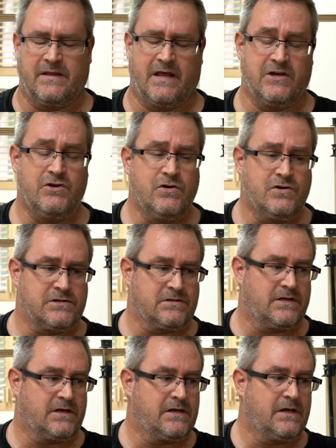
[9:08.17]
They
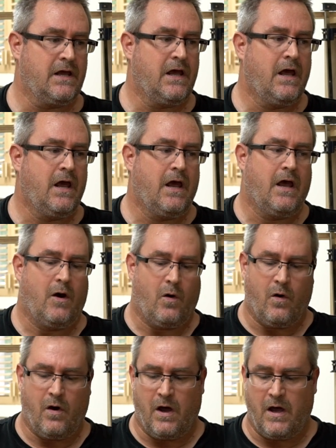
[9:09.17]
usually
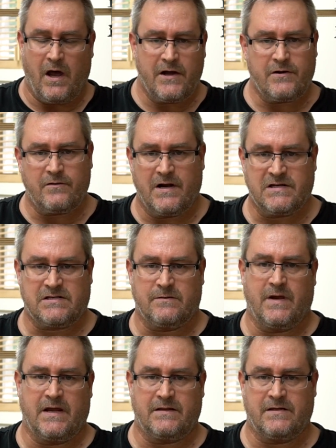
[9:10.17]

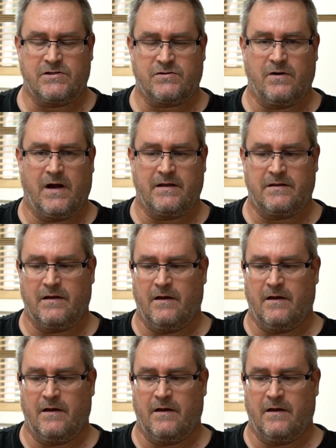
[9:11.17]
underestimate the strength